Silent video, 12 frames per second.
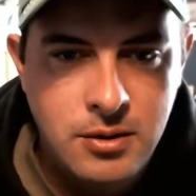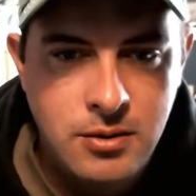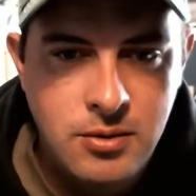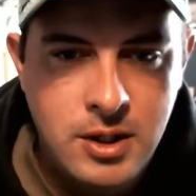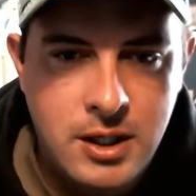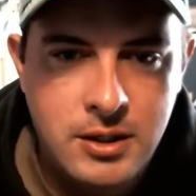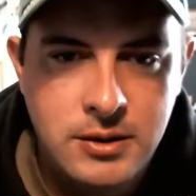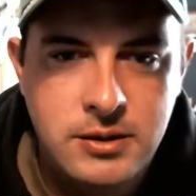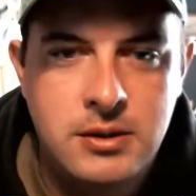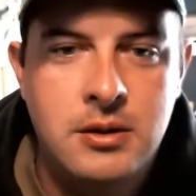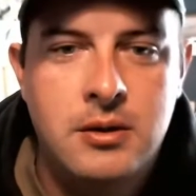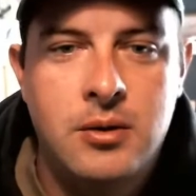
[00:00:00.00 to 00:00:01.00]
Who else?
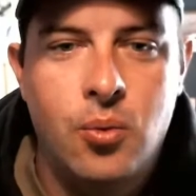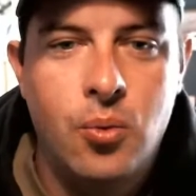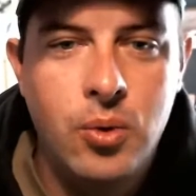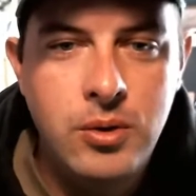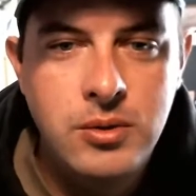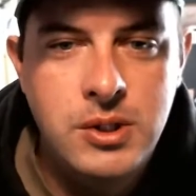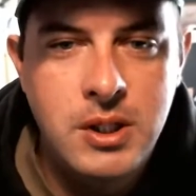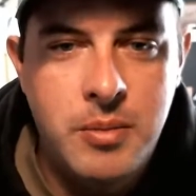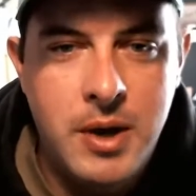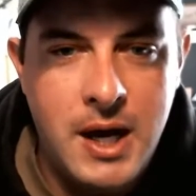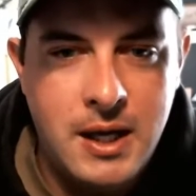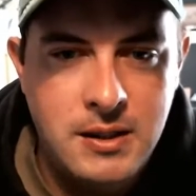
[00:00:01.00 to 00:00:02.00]
Who else?
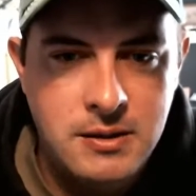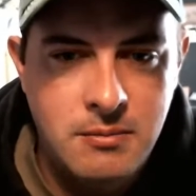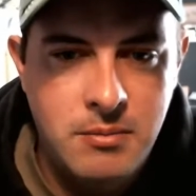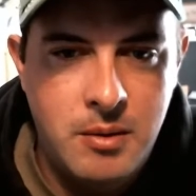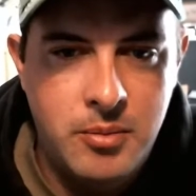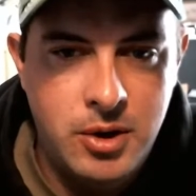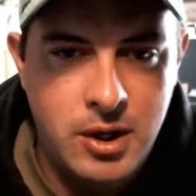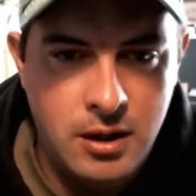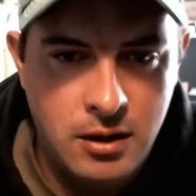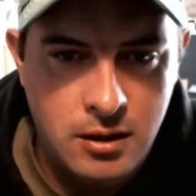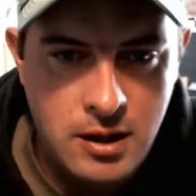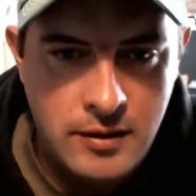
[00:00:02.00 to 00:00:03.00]
Woozy back as a
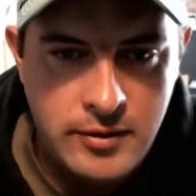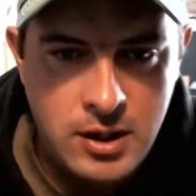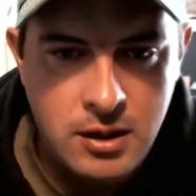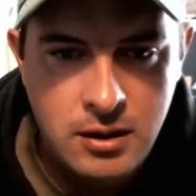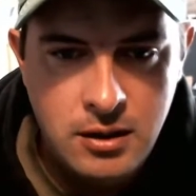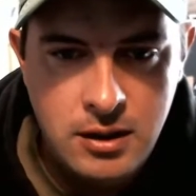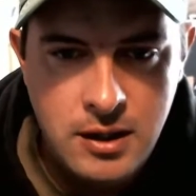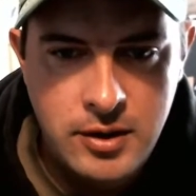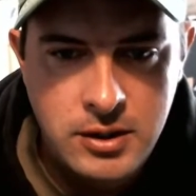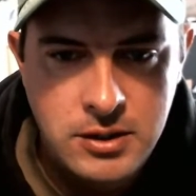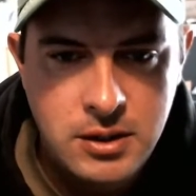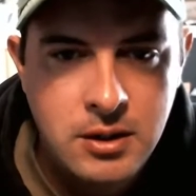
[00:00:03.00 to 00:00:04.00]
member. Love it.
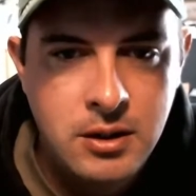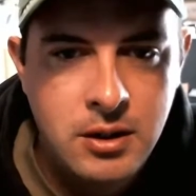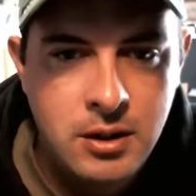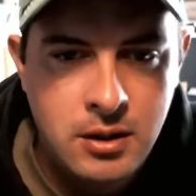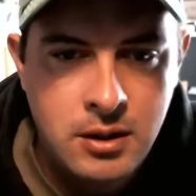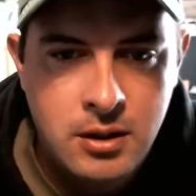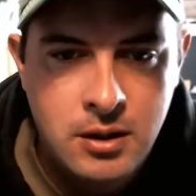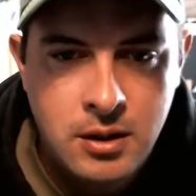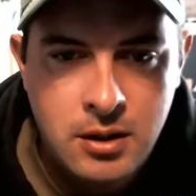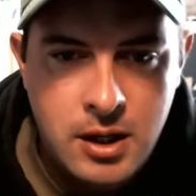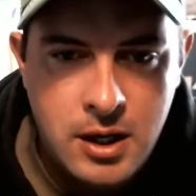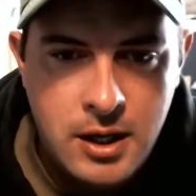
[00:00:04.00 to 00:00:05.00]
Love
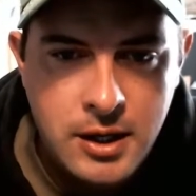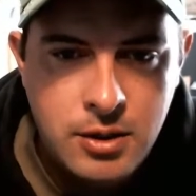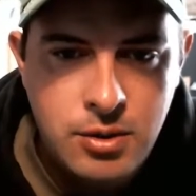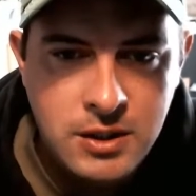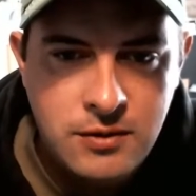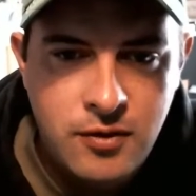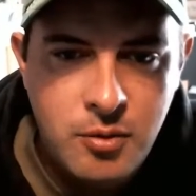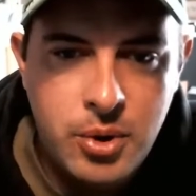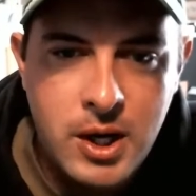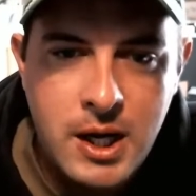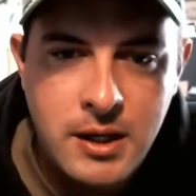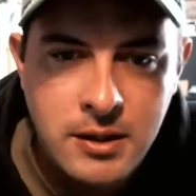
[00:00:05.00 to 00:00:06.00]
it. Chris
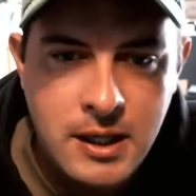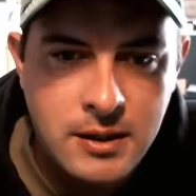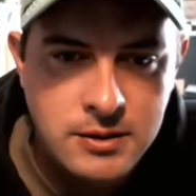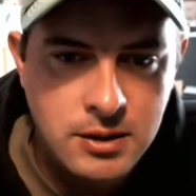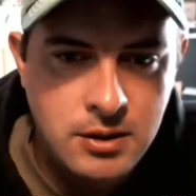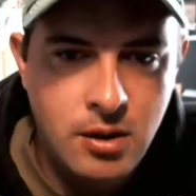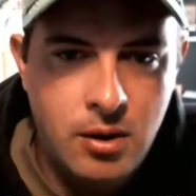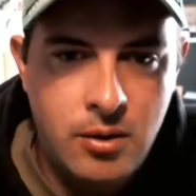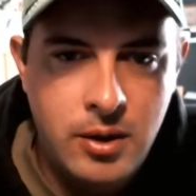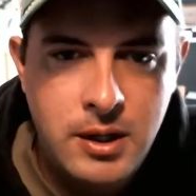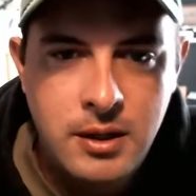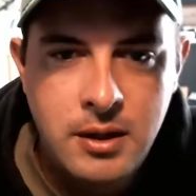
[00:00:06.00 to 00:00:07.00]
Fred Broughton, how's it
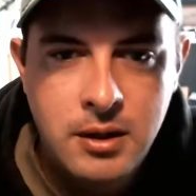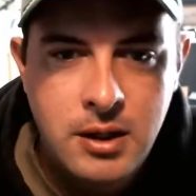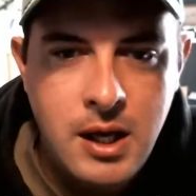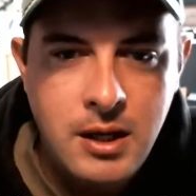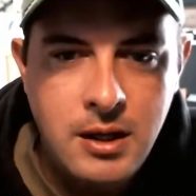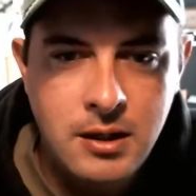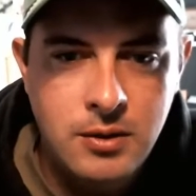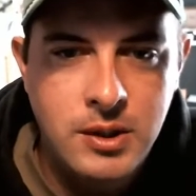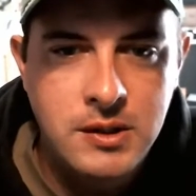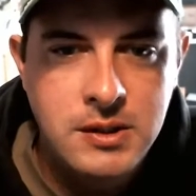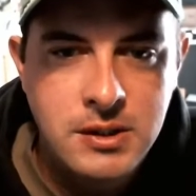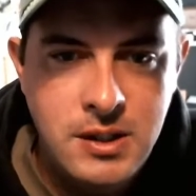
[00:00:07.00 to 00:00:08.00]
going? King and
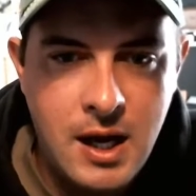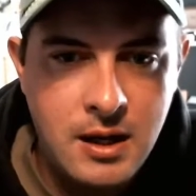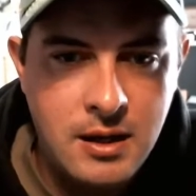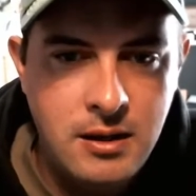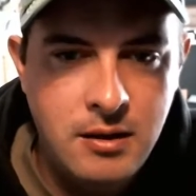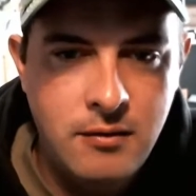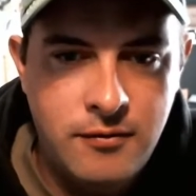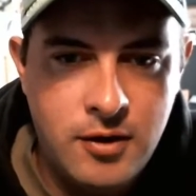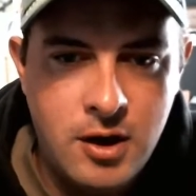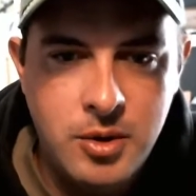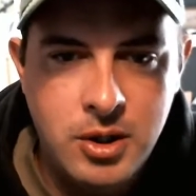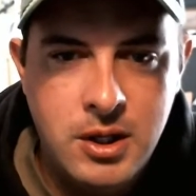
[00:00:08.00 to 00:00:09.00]
Queen Stacking,
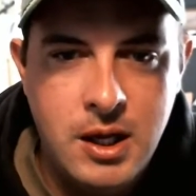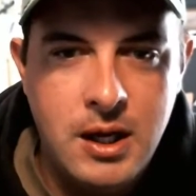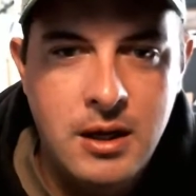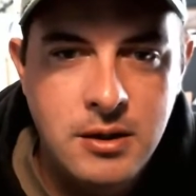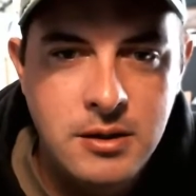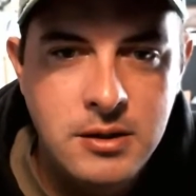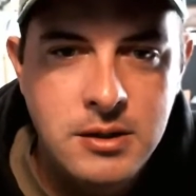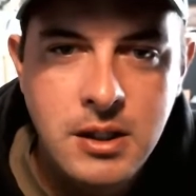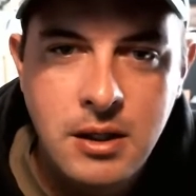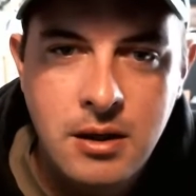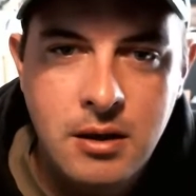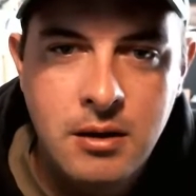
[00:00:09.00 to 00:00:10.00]
Farmer K, good to
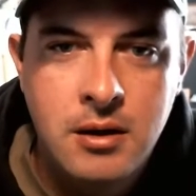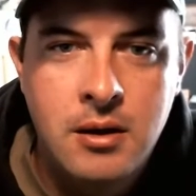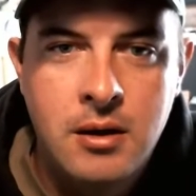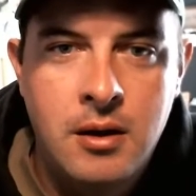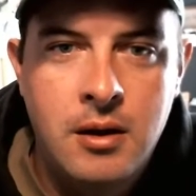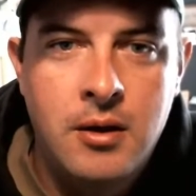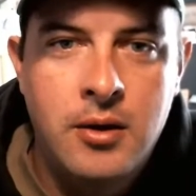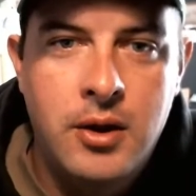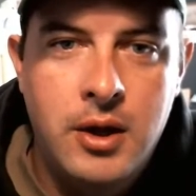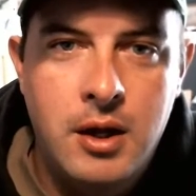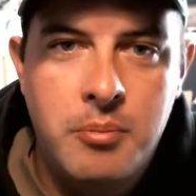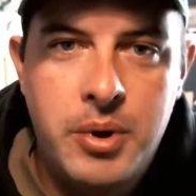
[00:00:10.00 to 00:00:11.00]
see you.
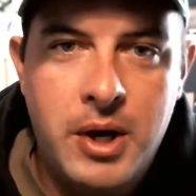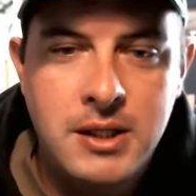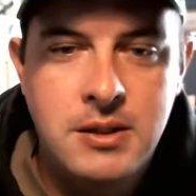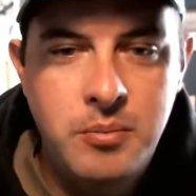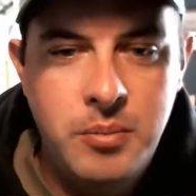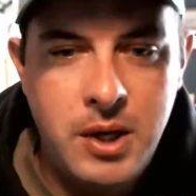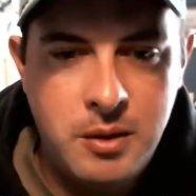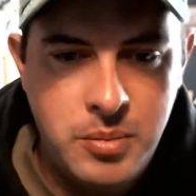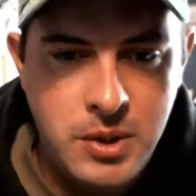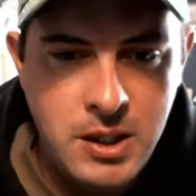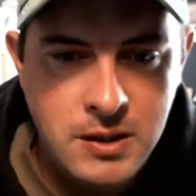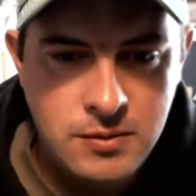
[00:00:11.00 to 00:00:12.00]
And Boston
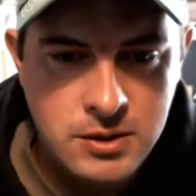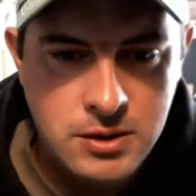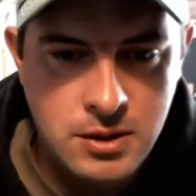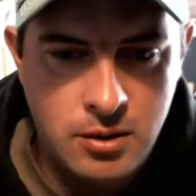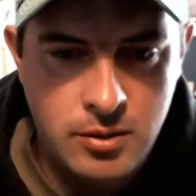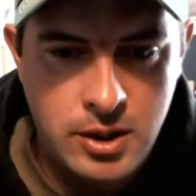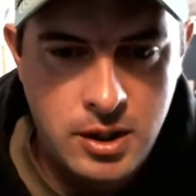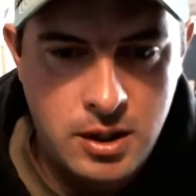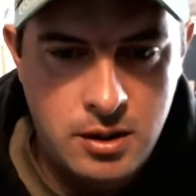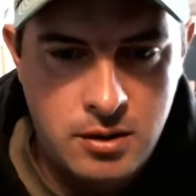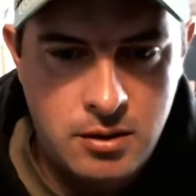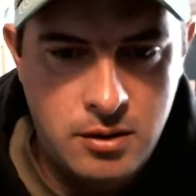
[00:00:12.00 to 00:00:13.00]
Baked Beans, what's going
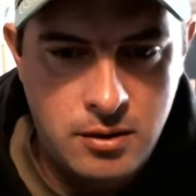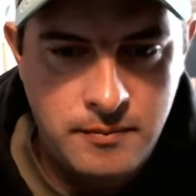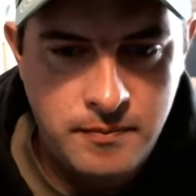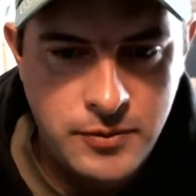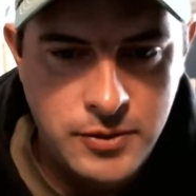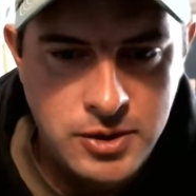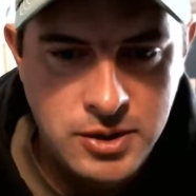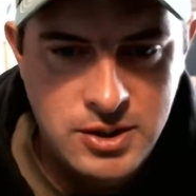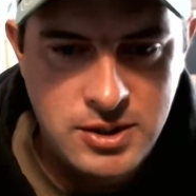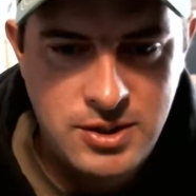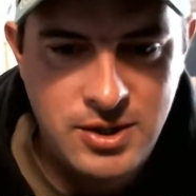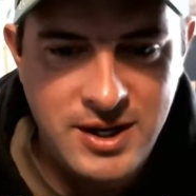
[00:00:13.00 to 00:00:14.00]
on?
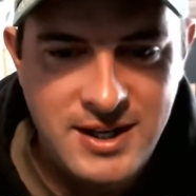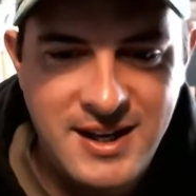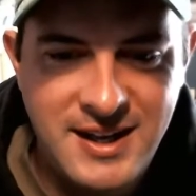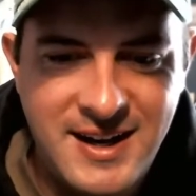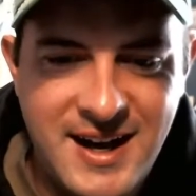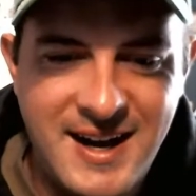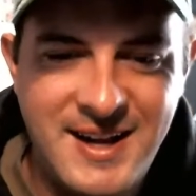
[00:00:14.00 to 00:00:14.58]
Just drinking.